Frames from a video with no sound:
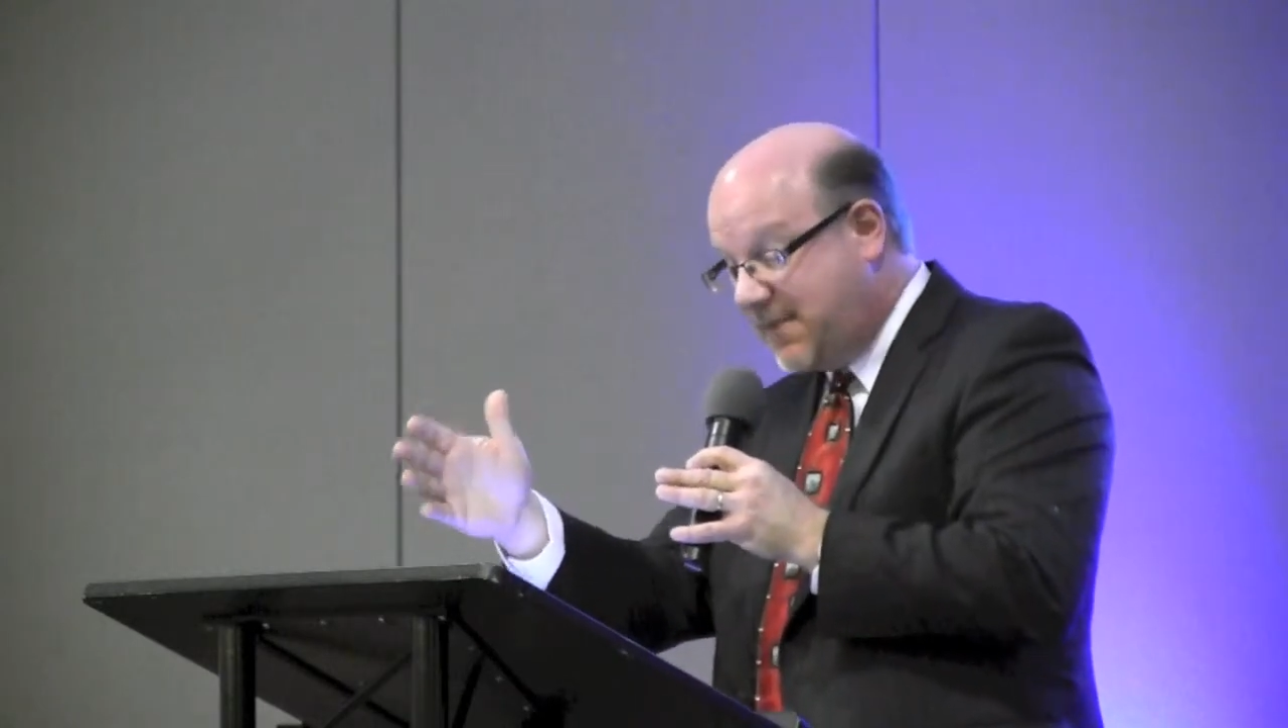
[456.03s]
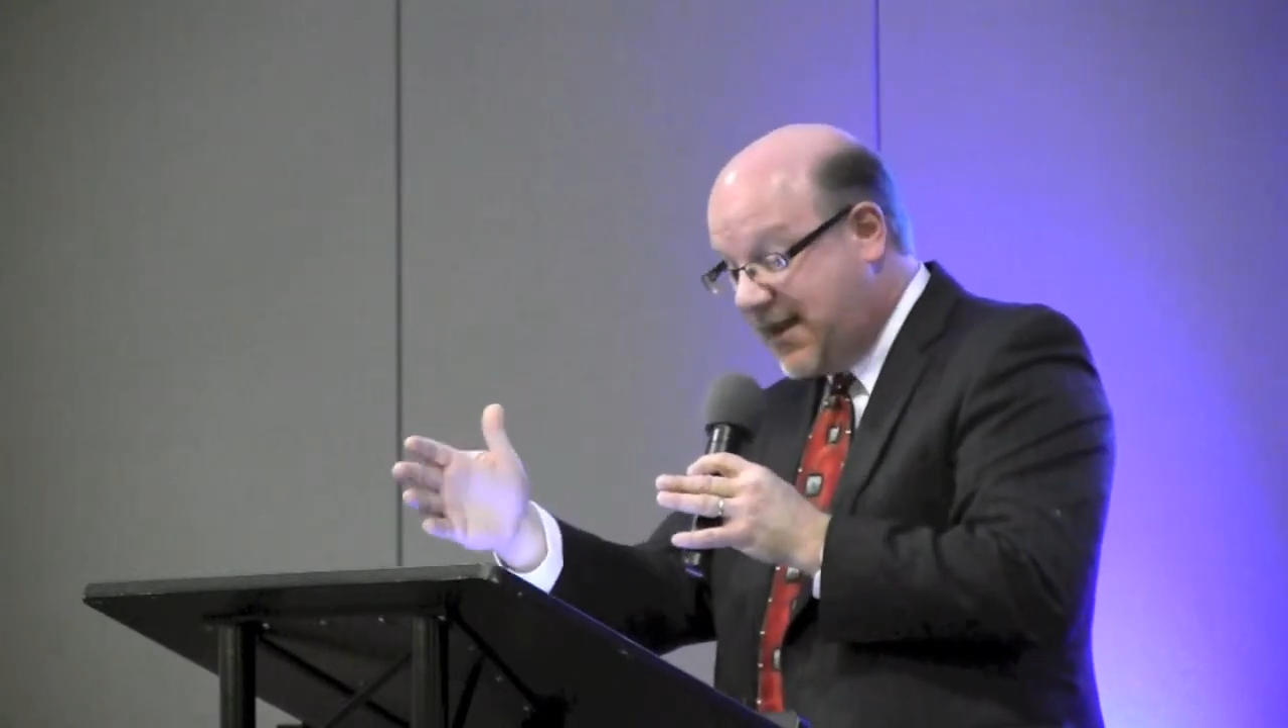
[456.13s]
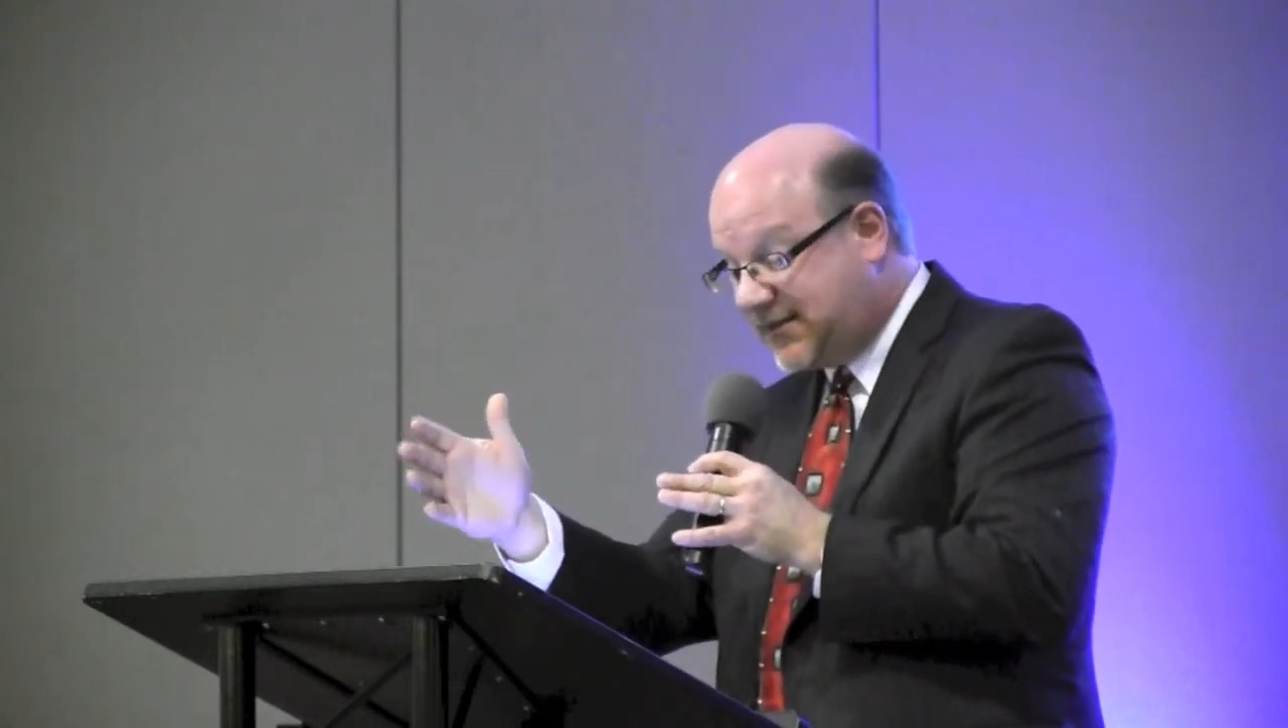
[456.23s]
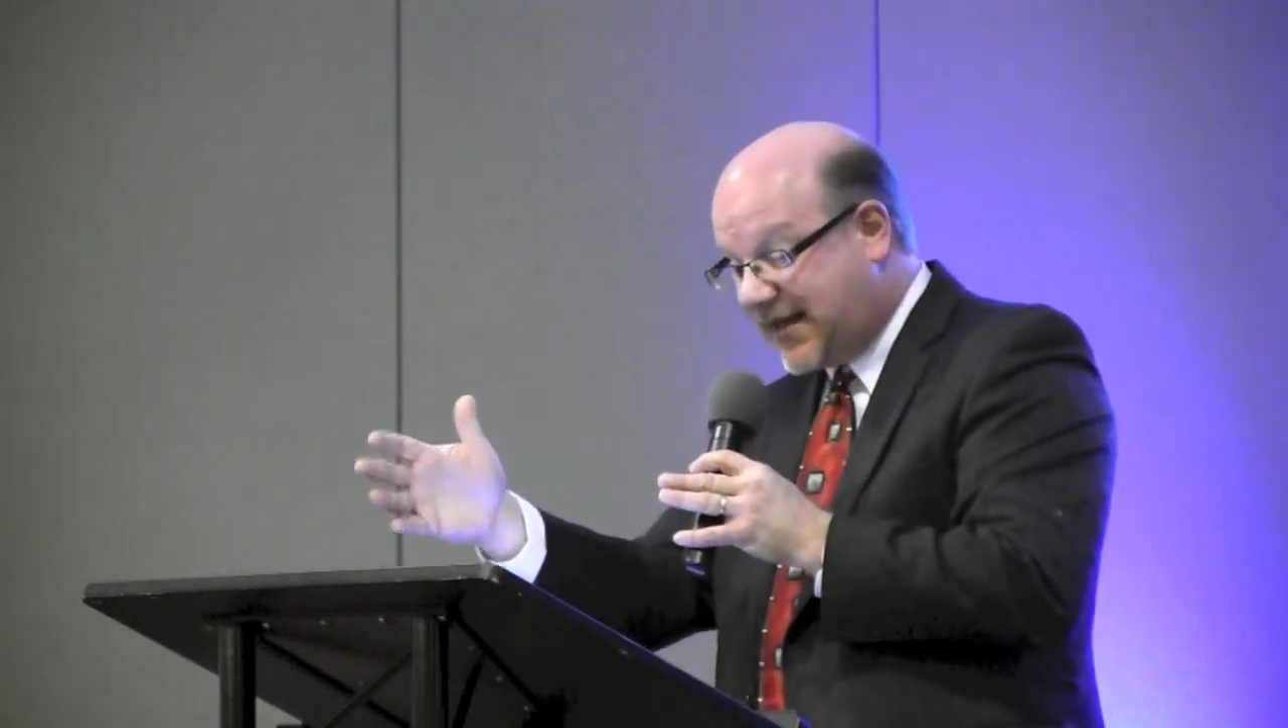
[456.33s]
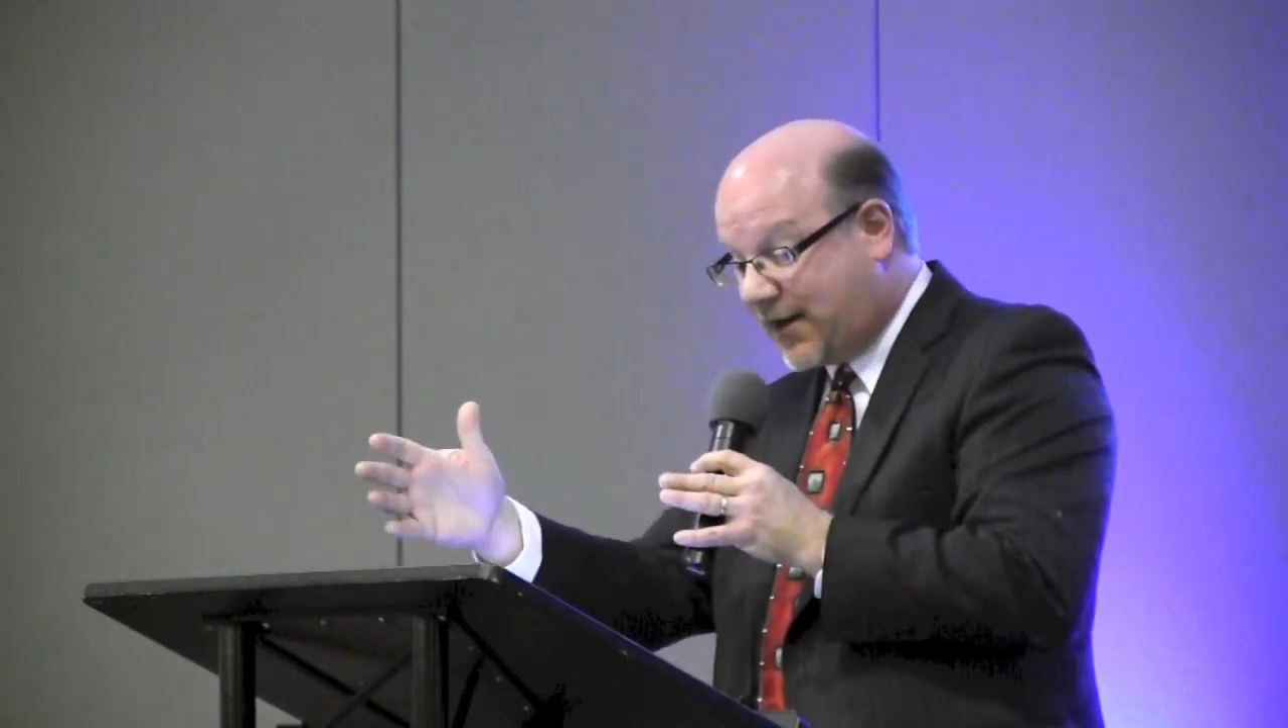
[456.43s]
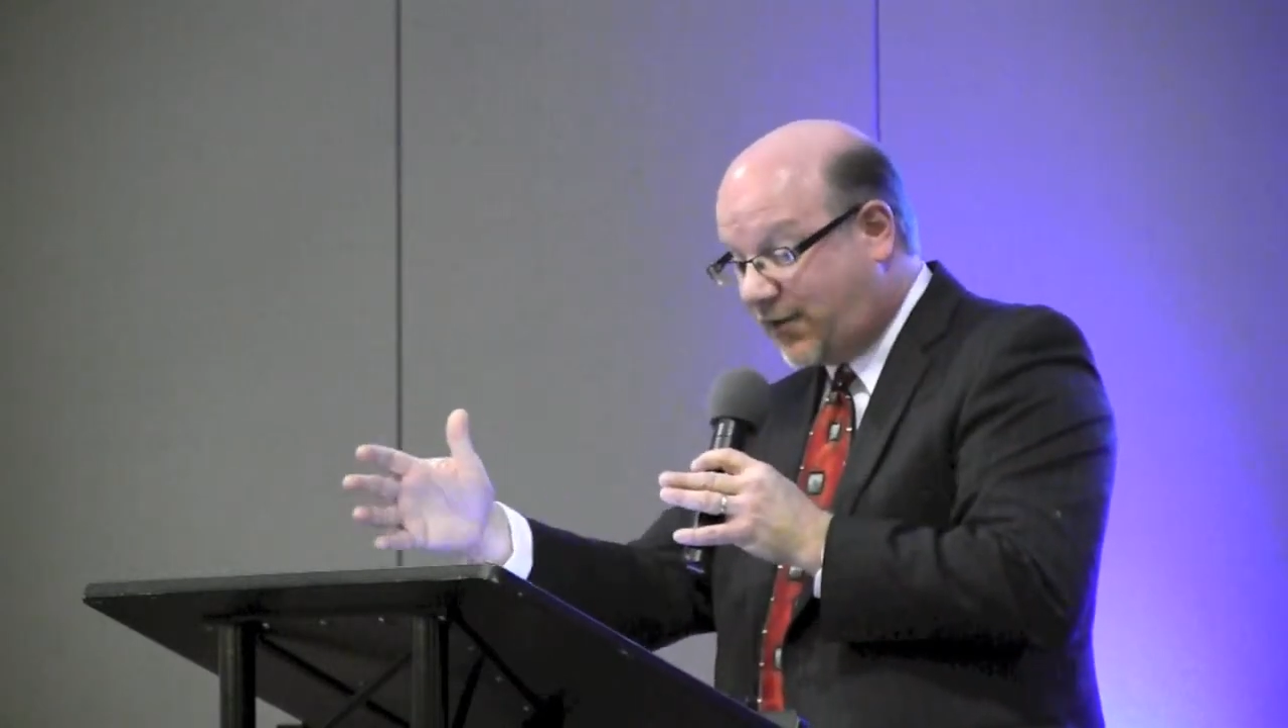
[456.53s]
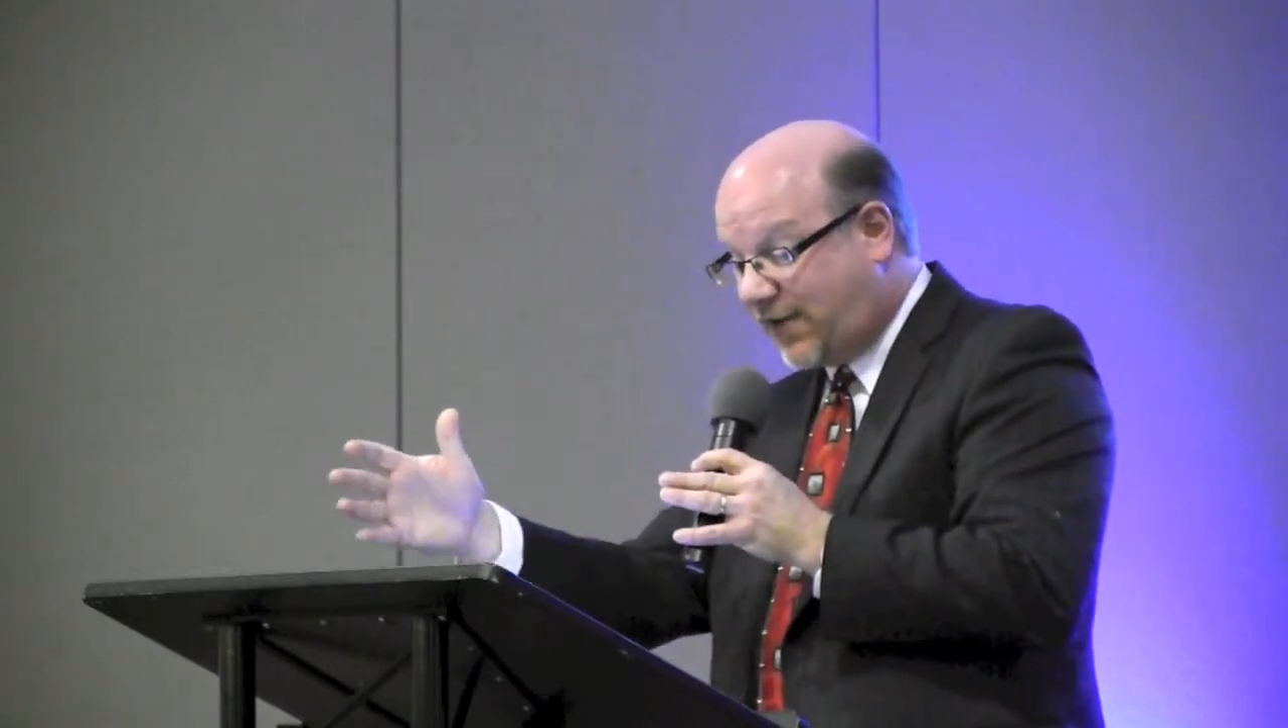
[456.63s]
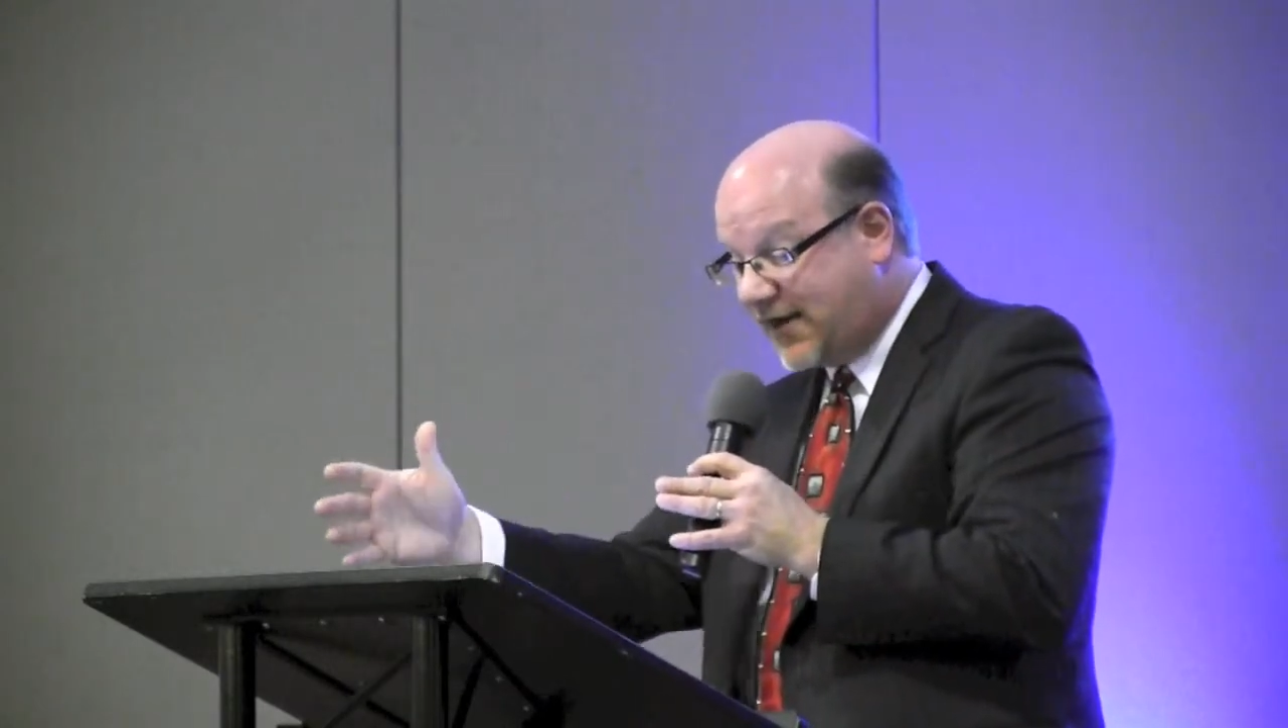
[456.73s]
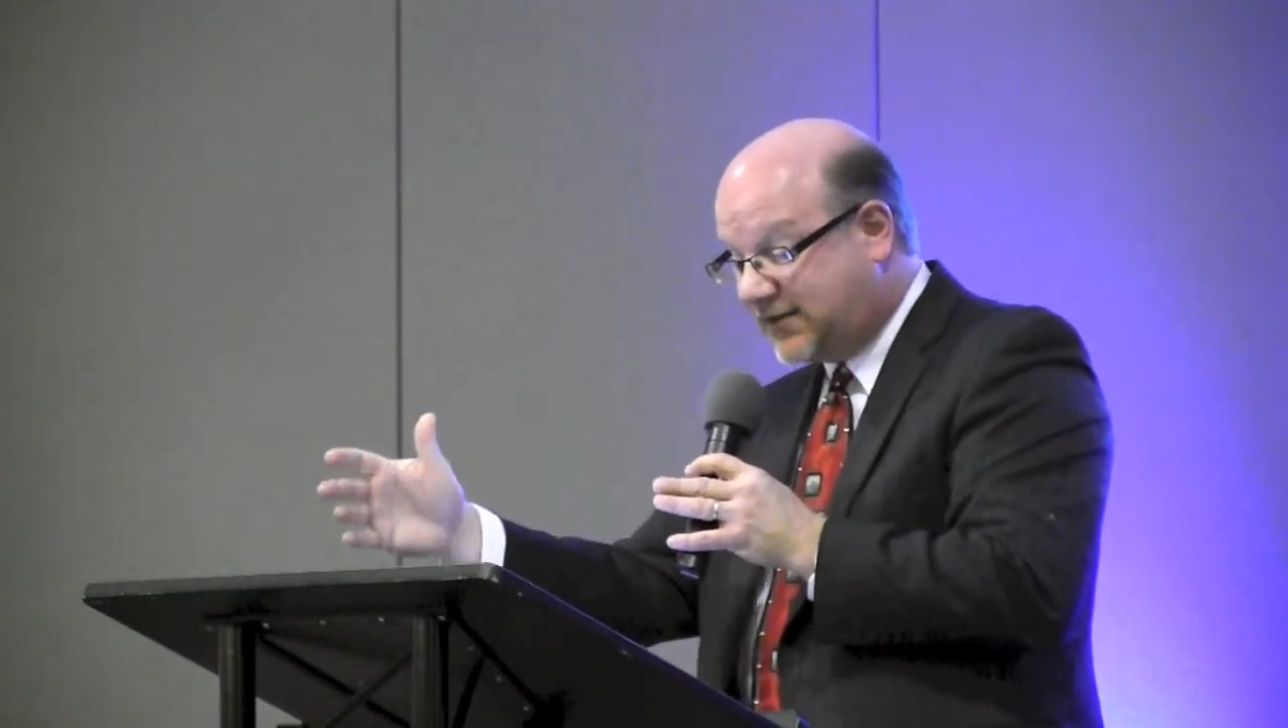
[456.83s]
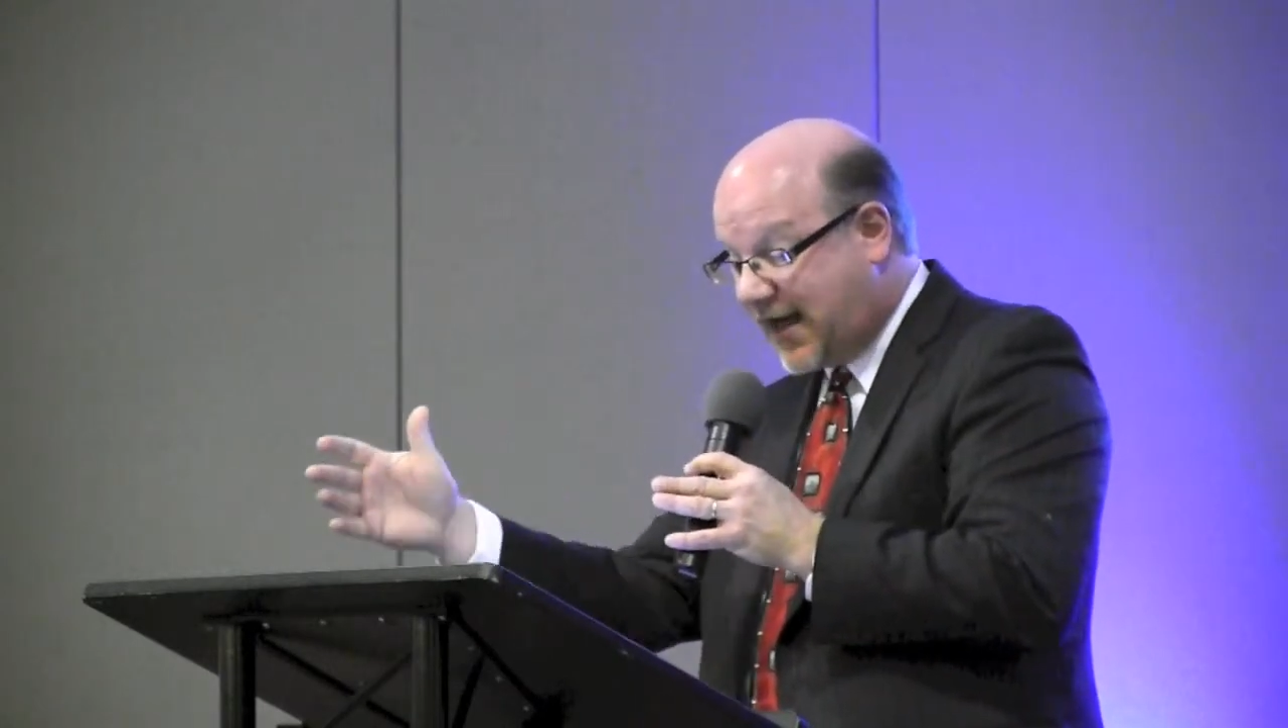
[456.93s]
meat
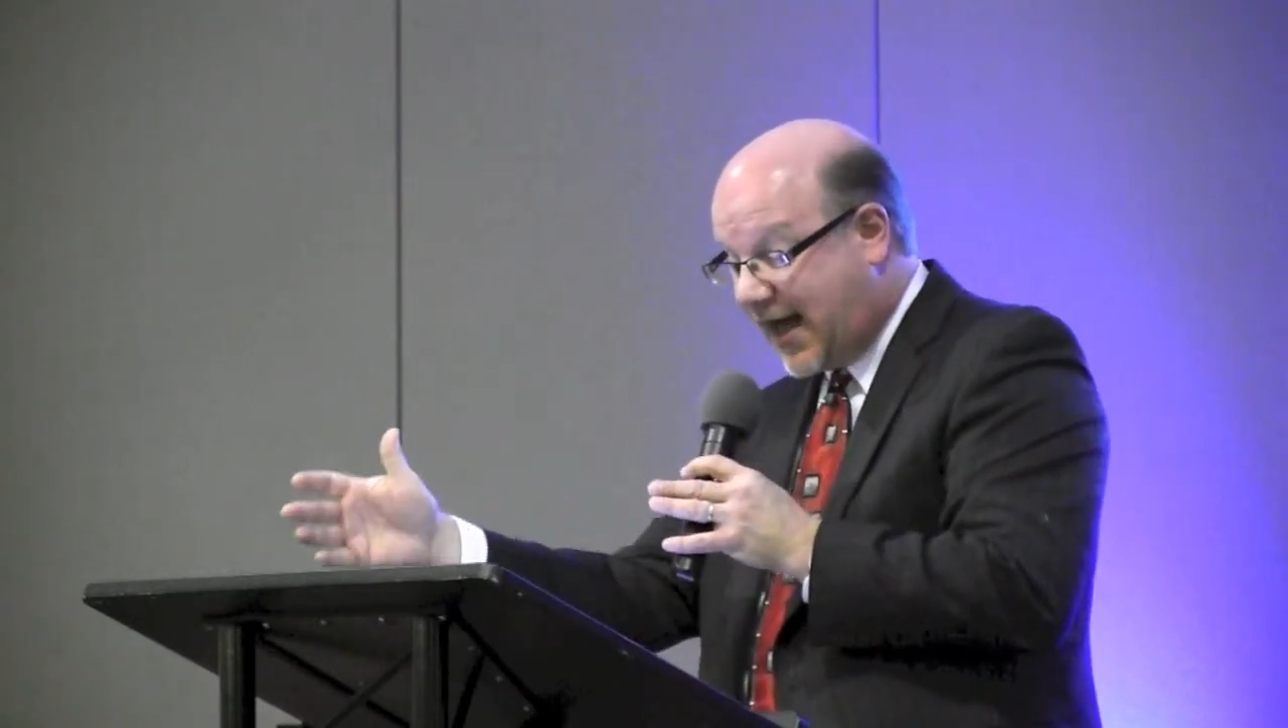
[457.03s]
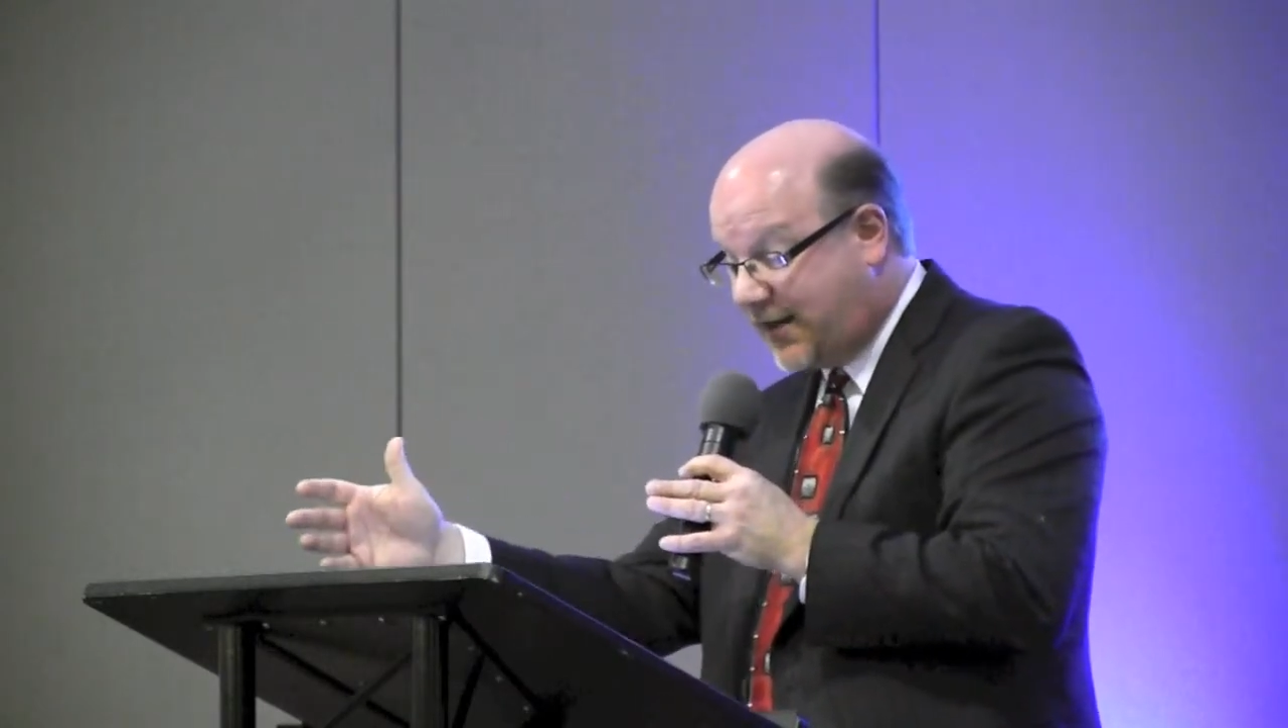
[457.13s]
sacrificed to